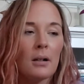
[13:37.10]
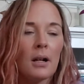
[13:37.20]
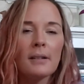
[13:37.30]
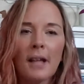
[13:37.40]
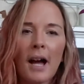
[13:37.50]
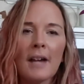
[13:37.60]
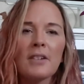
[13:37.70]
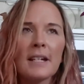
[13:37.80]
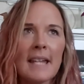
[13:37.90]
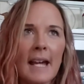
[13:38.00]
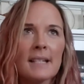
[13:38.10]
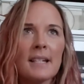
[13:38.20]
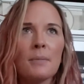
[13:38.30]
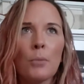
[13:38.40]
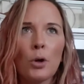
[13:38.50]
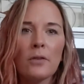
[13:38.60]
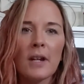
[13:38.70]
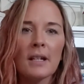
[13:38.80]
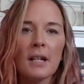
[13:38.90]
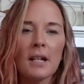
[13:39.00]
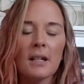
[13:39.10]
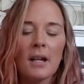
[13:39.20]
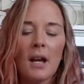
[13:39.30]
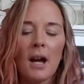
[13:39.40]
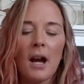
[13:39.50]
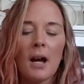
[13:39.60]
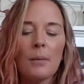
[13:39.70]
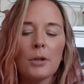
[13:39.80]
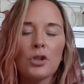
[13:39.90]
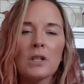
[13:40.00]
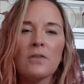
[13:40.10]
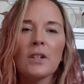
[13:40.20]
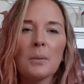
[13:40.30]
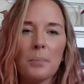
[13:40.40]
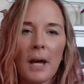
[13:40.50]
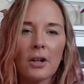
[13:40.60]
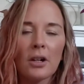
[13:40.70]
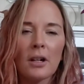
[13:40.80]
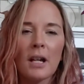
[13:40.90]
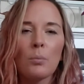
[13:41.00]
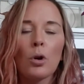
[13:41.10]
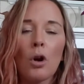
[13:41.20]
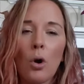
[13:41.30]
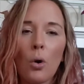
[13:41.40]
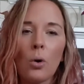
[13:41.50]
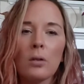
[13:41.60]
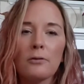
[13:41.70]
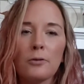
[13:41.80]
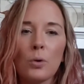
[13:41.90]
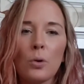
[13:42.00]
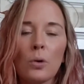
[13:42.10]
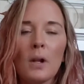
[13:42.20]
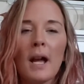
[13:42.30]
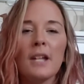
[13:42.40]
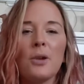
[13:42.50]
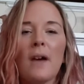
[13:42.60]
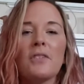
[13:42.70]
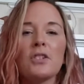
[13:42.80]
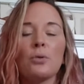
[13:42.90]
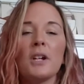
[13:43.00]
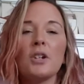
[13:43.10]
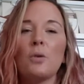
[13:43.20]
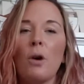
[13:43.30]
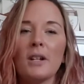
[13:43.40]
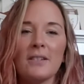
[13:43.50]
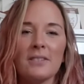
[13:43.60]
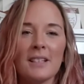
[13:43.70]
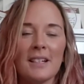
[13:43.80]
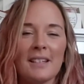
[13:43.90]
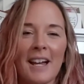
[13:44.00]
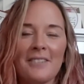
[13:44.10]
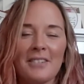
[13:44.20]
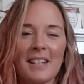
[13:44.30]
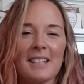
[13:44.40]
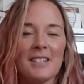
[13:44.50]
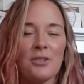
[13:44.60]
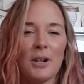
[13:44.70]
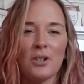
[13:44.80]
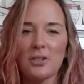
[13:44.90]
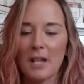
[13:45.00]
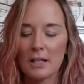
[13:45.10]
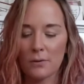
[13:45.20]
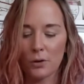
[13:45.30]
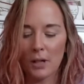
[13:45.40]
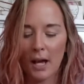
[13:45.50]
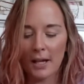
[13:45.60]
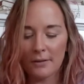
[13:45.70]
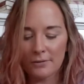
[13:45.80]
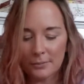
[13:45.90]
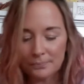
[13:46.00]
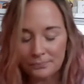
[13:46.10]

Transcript: alive, connected, motivated. You're just feeling better and more whole, full, and you have this greater quality of life again, this greater zest for life.